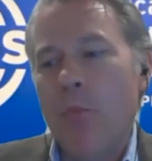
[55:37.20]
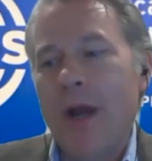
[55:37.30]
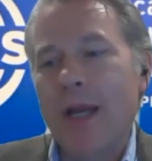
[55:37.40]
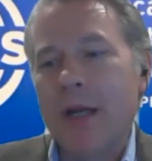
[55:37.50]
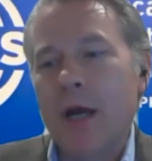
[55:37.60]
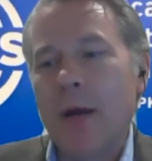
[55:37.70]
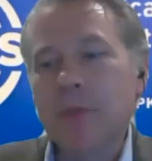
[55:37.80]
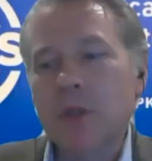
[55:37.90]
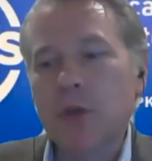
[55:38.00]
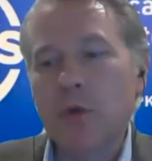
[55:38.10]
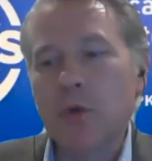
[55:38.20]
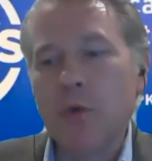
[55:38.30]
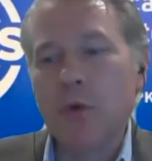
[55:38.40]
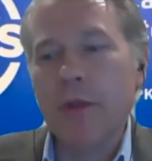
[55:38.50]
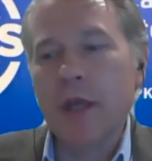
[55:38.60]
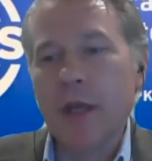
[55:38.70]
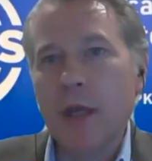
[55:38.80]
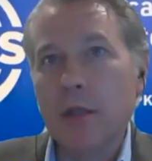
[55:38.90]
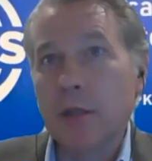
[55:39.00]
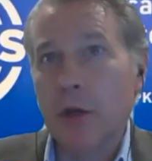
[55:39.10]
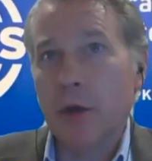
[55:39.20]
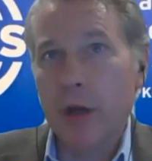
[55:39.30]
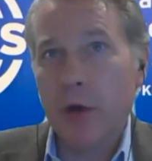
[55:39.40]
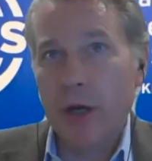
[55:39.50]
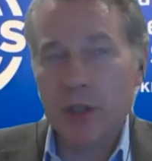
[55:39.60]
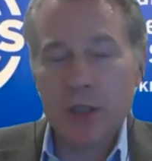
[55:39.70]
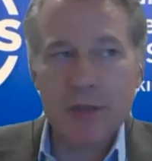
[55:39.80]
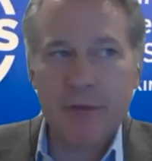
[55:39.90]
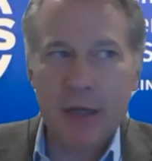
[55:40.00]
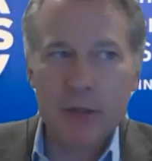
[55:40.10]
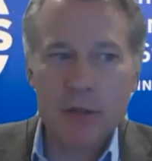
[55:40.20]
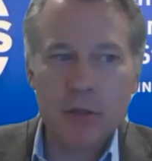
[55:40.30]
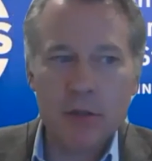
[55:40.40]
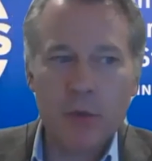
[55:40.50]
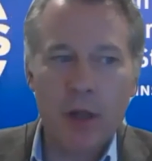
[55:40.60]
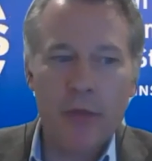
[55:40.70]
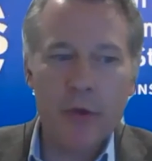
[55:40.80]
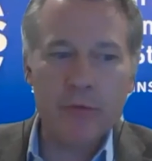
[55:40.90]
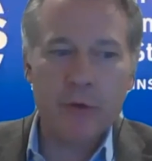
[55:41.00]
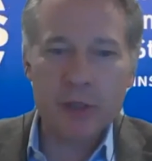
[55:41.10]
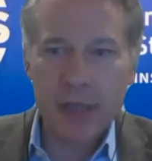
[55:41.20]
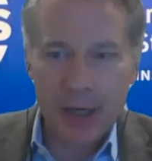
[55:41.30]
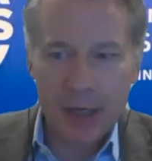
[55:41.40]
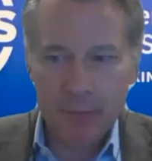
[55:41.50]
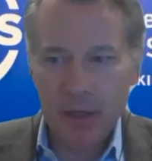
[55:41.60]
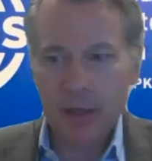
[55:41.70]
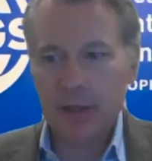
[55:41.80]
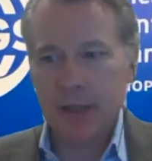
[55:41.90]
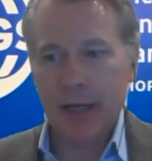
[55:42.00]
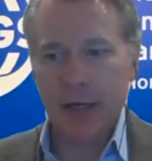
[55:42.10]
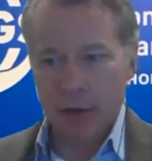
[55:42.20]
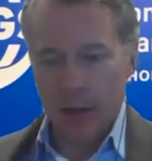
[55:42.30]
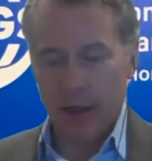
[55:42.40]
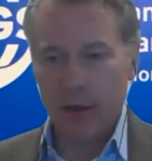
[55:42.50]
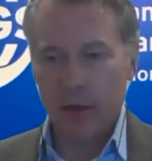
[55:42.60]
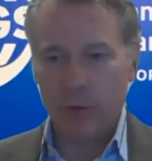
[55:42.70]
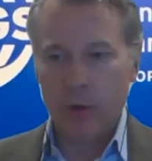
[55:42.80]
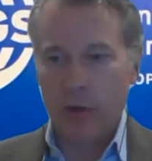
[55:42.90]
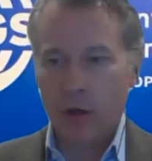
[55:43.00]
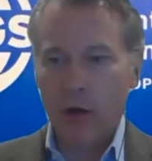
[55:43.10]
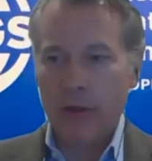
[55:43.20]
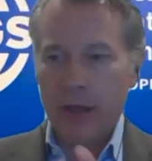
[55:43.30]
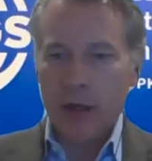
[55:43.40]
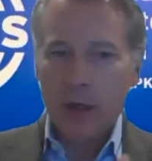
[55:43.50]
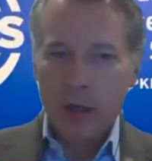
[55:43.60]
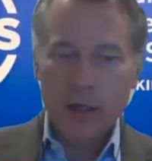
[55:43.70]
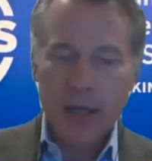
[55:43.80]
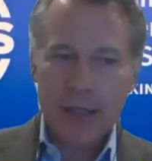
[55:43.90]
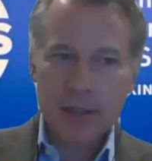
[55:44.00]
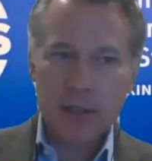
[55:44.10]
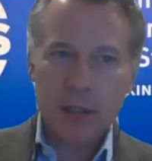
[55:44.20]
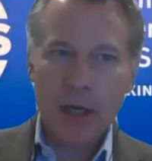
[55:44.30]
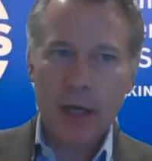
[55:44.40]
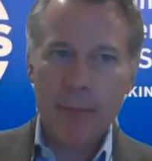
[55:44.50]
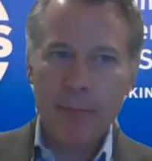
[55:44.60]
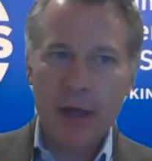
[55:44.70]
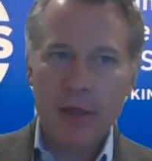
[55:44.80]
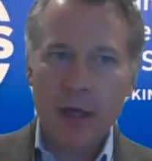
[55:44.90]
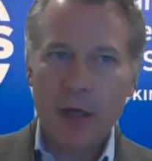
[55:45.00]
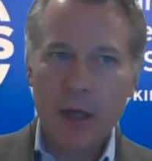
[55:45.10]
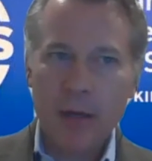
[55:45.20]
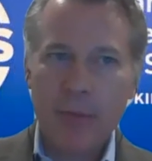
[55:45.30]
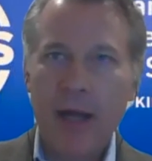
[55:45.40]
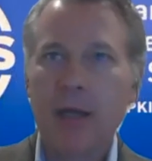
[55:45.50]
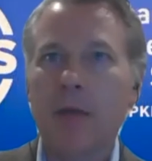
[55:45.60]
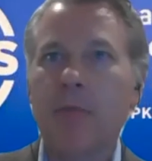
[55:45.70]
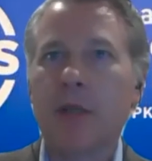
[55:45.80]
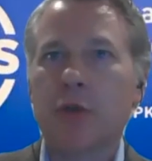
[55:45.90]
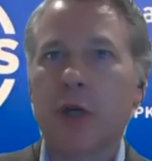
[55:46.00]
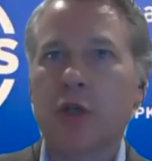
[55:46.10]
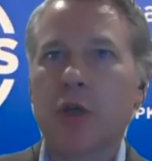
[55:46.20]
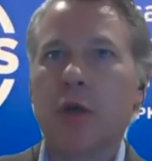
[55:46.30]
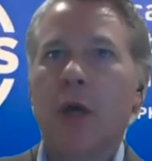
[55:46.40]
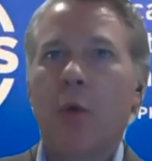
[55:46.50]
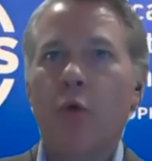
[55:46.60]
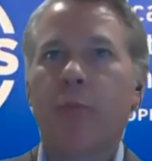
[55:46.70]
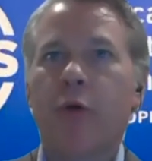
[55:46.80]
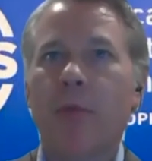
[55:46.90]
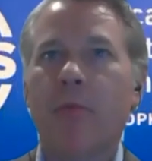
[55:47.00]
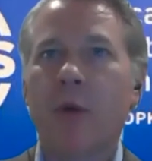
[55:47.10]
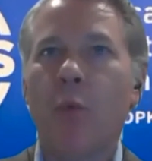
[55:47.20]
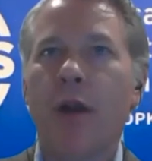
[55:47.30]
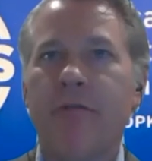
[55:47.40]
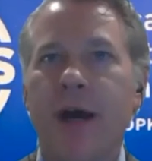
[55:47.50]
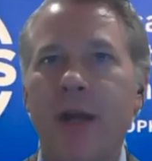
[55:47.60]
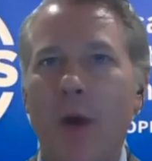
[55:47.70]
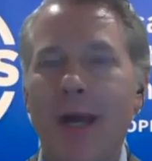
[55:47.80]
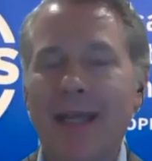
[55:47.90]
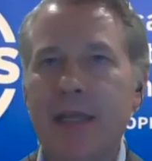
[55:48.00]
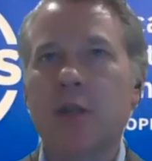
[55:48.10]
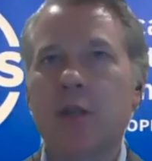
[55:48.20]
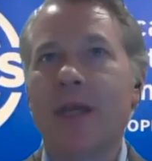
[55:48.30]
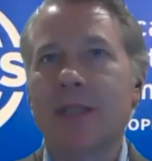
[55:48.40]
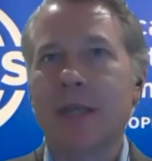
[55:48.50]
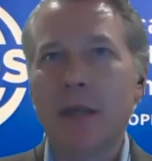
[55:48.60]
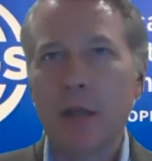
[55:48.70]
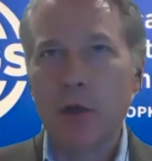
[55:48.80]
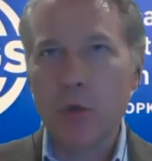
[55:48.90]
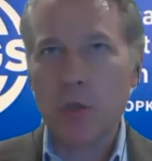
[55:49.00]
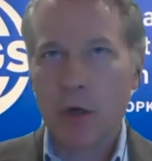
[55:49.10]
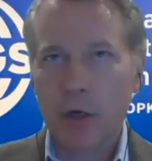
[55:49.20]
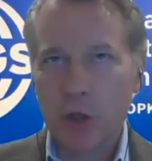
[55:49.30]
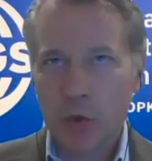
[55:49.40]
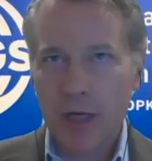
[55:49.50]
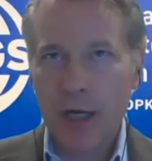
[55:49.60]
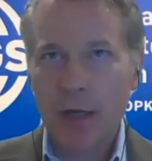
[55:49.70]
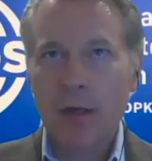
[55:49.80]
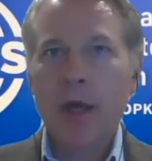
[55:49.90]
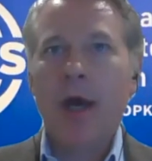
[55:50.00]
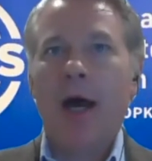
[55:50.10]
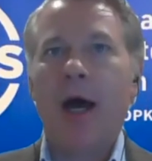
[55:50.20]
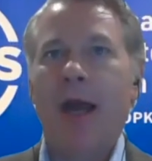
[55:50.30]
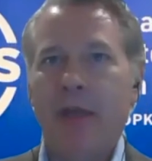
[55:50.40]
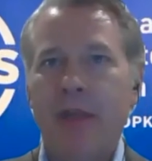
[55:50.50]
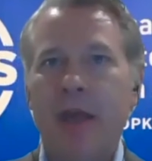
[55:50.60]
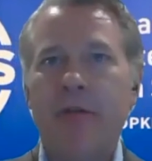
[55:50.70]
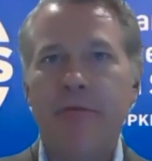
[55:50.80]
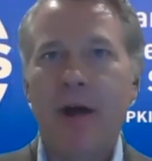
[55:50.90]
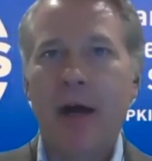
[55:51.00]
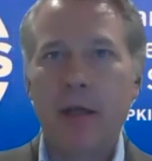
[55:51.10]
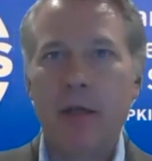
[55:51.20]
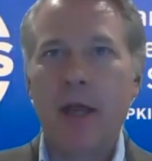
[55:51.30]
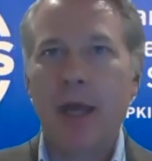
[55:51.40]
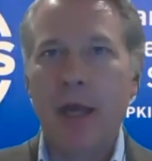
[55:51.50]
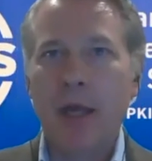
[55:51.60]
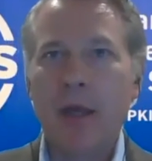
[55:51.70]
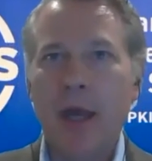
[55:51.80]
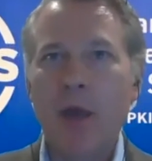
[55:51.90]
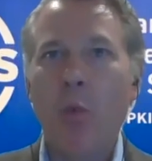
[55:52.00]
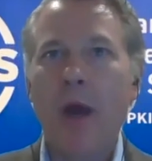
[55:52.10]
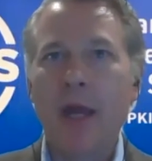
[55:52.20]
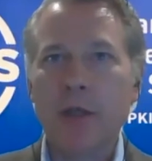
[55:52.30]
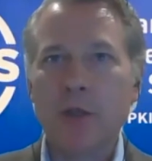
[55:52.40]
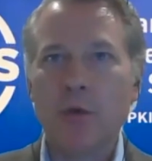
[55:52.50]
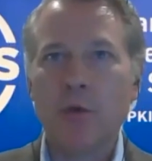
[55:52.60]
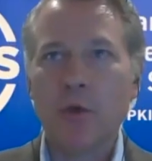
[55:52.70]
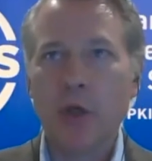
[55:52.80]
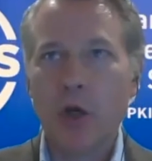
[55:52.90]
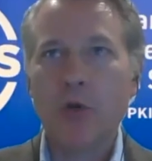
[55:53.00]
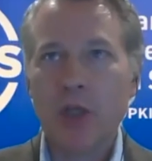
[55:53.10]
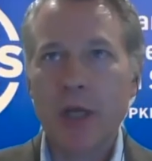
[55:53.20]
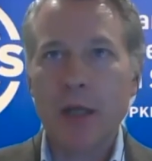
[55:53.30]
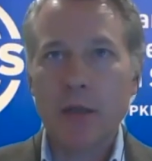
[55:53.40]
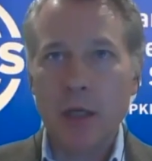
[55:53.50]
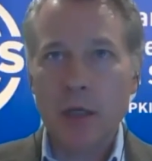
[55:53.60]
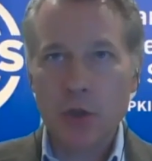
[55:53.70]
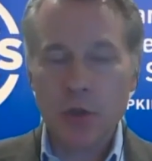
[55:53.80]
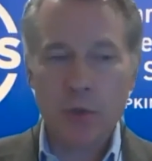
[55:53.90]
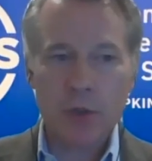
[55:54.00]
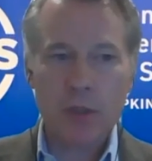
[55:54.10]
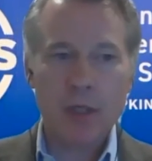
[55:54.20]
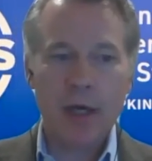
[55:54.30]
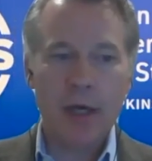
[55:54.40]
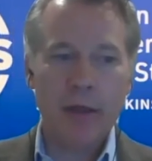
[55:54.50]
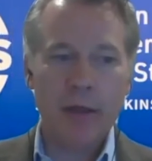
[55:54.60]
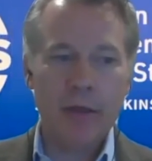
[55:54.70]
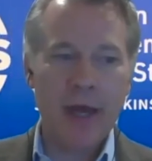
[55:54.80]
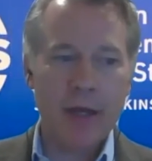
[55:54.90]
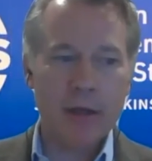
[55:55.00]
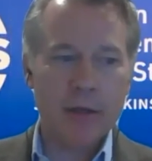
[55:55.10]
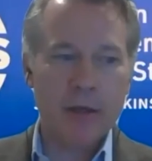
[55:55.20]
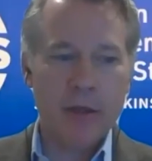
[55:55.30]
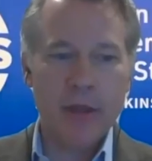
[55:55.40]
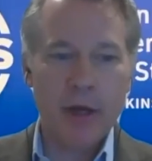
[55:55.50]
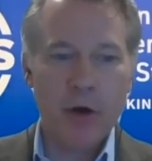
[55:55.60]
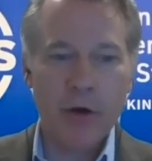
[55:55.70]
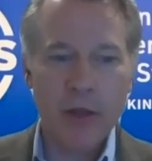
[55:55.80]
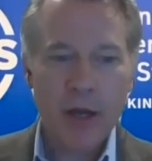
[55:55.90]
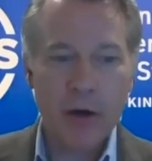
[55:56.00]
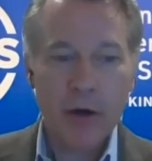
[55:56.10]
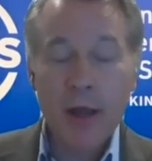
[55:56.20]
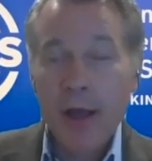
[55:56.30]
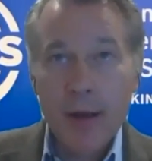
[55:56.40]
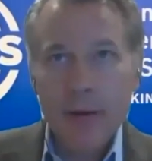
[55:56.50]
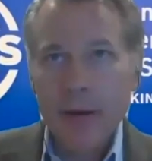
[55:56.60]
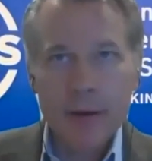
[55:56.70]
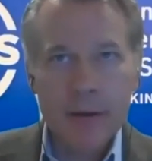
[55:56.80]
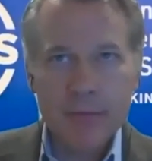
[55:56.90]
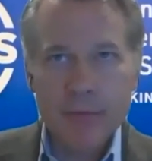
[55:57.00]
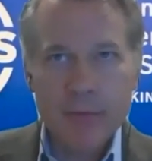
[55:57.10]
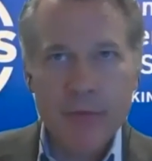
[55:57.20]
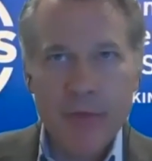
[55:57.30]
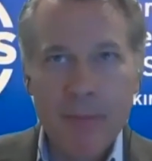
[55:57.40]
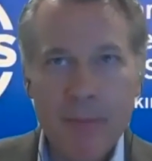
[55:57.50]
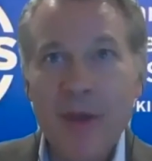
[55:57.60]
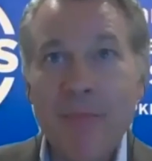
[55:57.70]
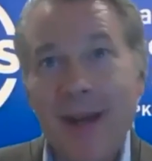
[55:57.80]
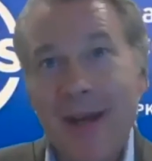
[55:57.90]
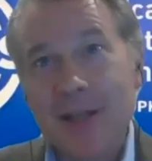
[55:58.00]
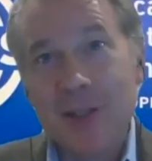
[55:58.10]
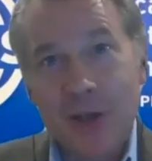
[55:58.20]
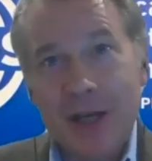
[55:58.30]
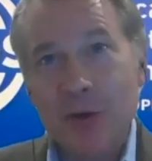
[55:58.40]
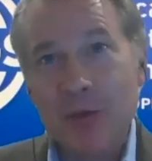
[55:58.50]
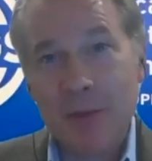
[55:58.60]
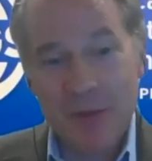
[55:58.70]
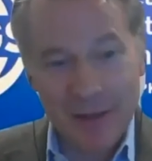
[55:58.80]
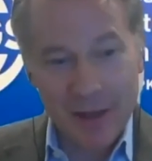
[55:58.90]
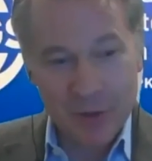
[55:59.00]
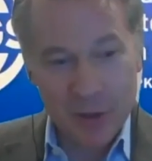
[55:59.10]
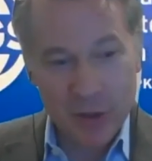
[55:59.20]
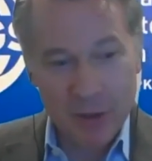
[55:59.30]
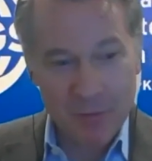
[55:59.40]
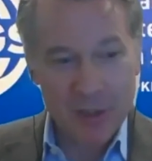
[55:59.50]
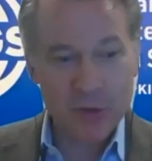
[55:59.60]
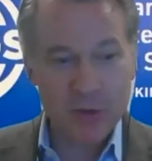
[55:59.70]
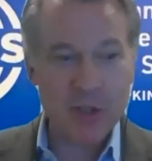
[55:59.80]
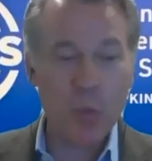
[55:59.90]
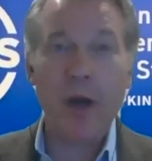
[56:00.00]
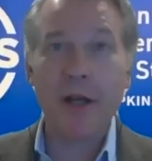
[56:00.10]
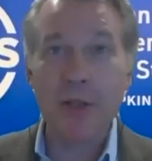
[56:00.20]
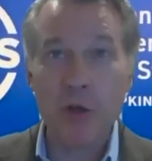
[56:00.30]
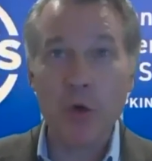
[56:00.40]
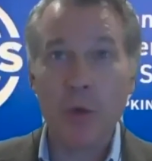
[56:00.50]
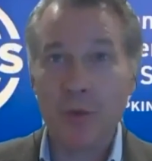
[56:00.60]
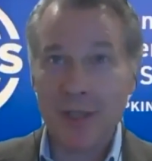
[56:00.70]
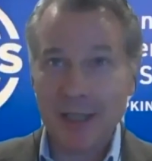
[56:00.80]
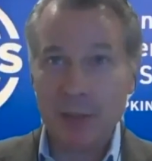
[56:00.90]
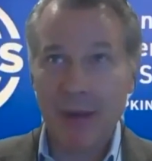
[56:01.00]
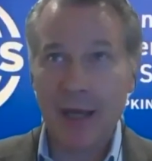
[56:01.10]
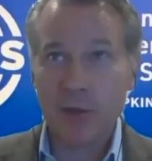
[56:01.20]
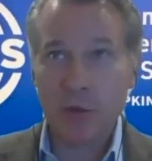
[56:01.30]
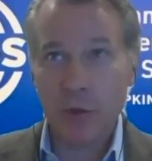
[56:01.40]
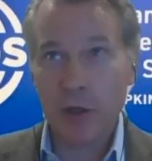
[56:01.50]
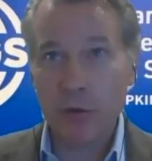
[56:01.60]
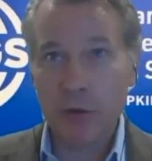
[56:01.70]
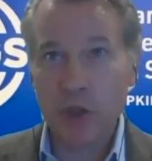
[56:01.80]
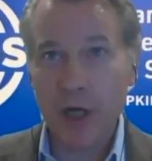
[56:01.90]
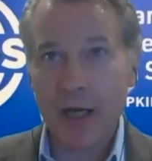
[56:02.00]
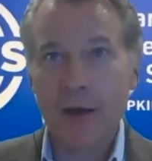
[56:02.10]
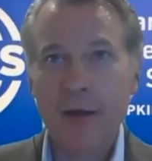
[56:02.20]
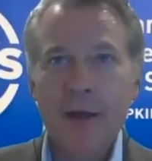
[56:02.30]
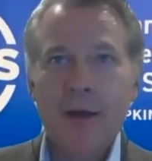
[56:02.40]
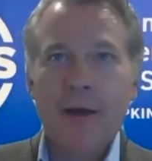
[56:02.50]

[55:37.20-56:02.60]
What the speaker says: When it comes to the security questions, if I could just dwell on those for a second, because I agree with Laura that yes, I think a Biden administration would probably want to find a way at least to extend the New START treaty and then find a way to negotiate the issues that are there. They might actually try to do something like what the Trump administration wanted to do, which was expand it to include China.